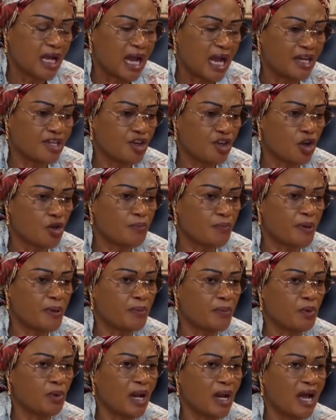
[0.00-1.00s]
young
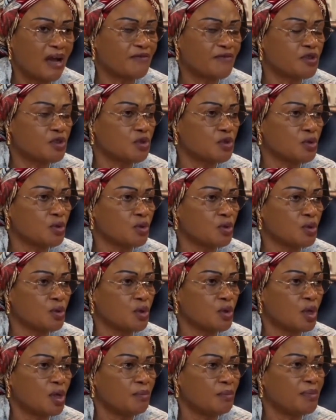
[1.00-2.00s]
people have
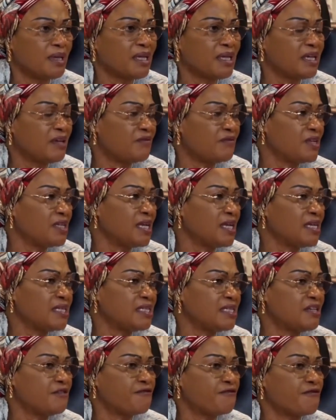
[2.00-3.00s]
to be given a
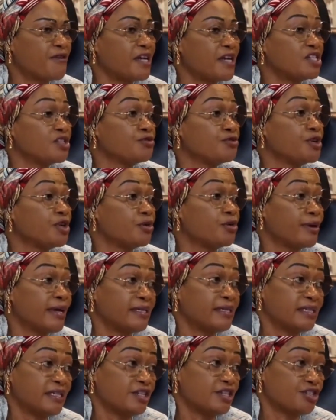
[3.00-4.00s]
different
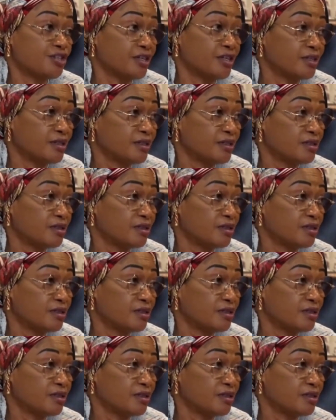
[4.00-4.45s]
reorientation